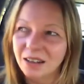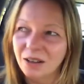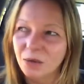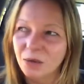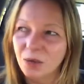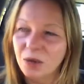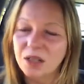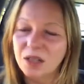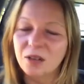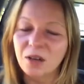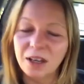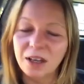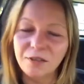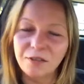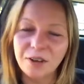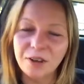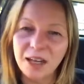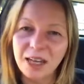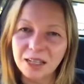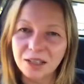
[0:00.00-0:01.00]
was looking
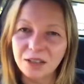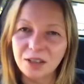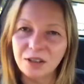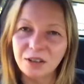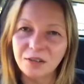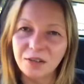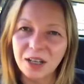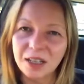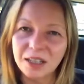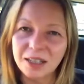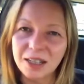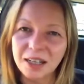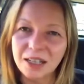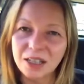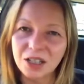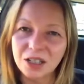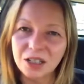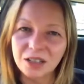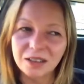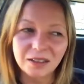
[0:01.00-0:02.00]
for external
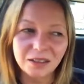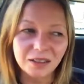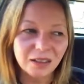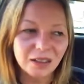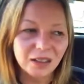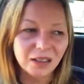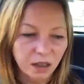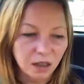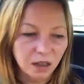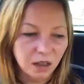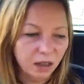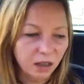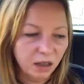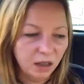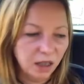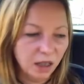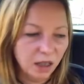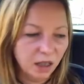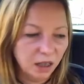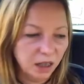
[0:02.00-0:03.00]
validation.
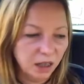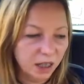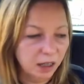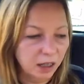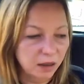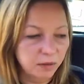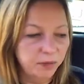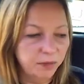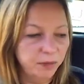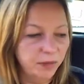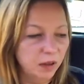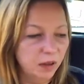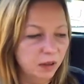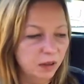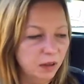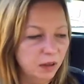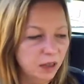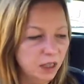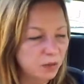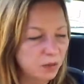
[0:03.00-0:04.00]
Yeah, okay.
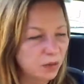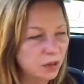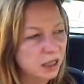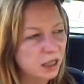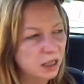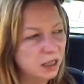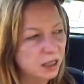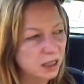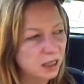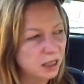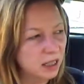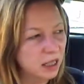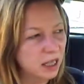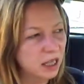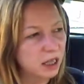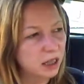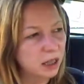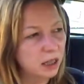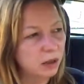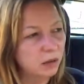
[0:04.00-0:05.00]
I just wanted to
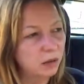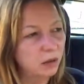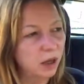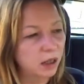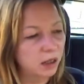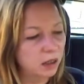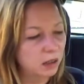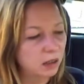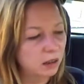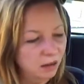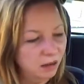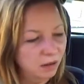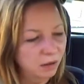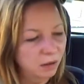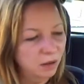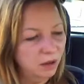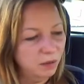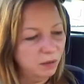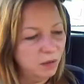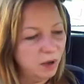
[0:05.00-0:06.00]
see what
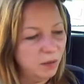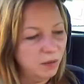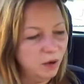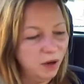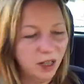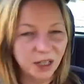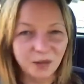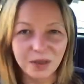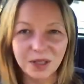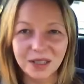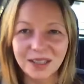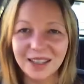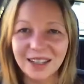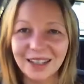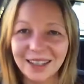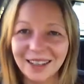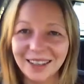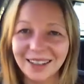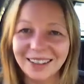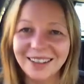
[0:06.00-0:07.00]
what my mind was
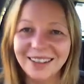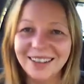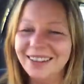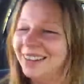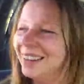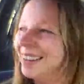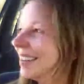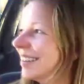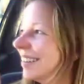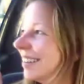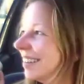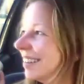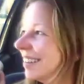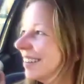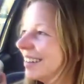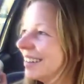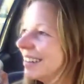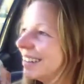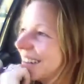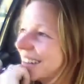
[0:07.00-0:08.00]
thinking
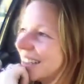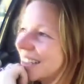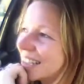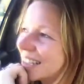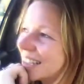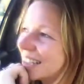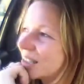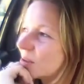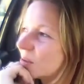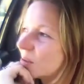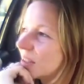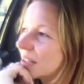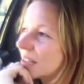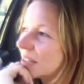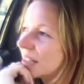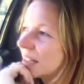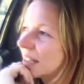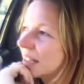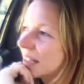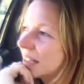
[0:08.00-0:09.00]
I guess that's what it's
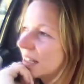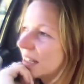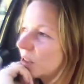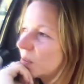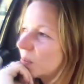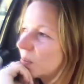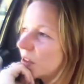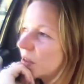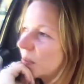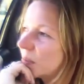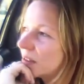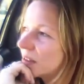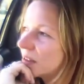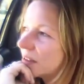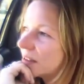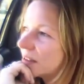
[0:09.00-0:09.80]
thinking at the moment.